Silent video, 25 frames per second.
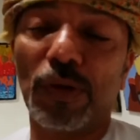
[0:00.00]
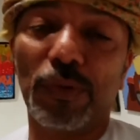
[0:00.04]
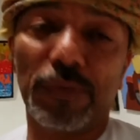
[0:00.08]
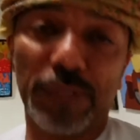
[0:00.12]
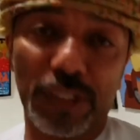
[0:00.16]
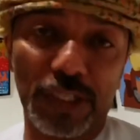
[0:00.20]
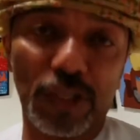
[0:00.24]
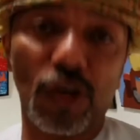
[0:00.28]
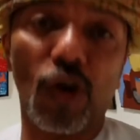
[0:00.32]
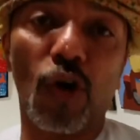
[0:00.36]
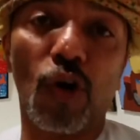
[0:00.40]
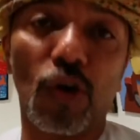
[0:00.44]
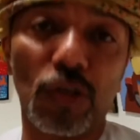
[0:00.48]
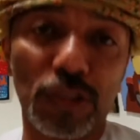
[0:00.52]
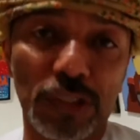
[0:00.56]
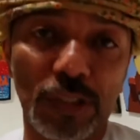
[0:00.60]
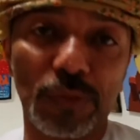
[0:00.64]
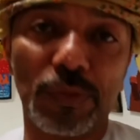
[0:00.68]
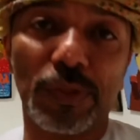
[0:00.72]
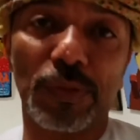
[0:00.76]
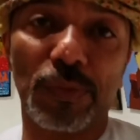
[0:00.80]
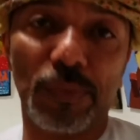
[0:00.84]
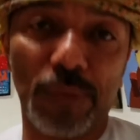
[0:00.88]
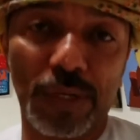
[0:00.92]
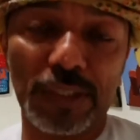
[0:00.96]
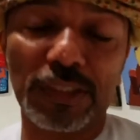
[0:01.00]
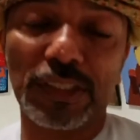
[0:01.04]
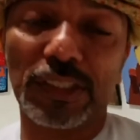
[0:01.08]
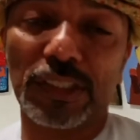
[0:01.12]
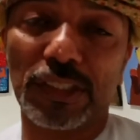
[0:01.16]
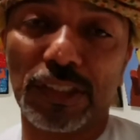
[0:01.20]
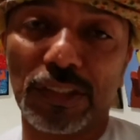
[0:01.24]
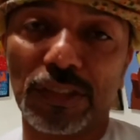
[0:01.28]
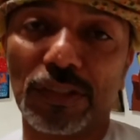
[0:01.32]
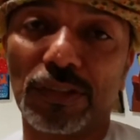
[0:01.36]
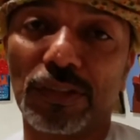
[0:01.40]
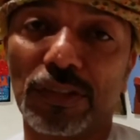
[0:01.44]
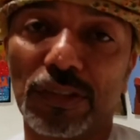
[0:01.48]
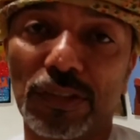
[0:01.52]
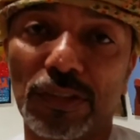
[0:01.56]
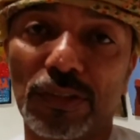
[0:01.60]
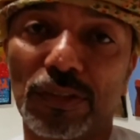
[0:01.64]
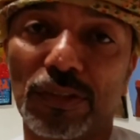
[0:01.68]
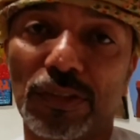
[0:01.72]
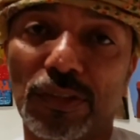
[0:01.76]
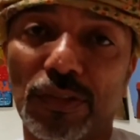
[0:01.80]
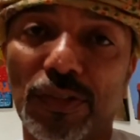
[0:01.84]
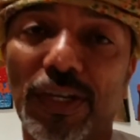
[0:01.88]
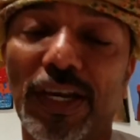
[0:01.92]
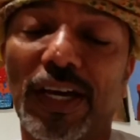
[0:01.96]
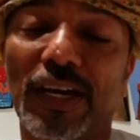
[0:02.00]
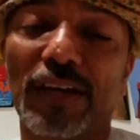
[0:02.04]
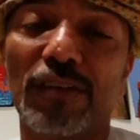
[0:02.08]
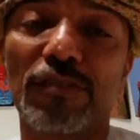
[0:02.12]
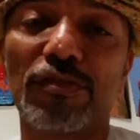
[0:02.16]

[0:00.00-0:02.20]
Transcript: the goals that we wanted to, to, to have.